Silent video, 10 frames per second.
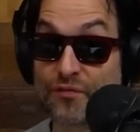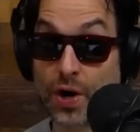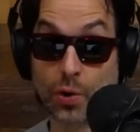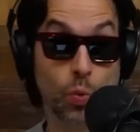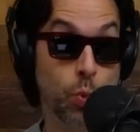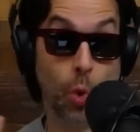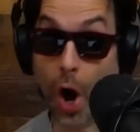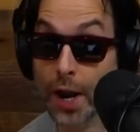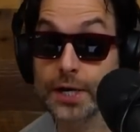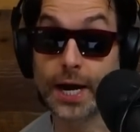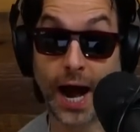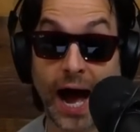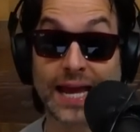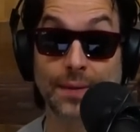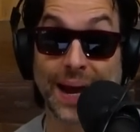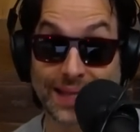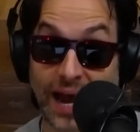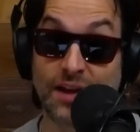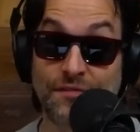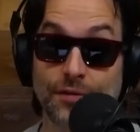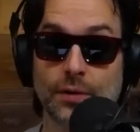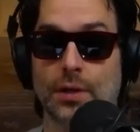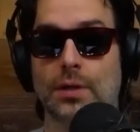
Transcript: fuck one guy in my life,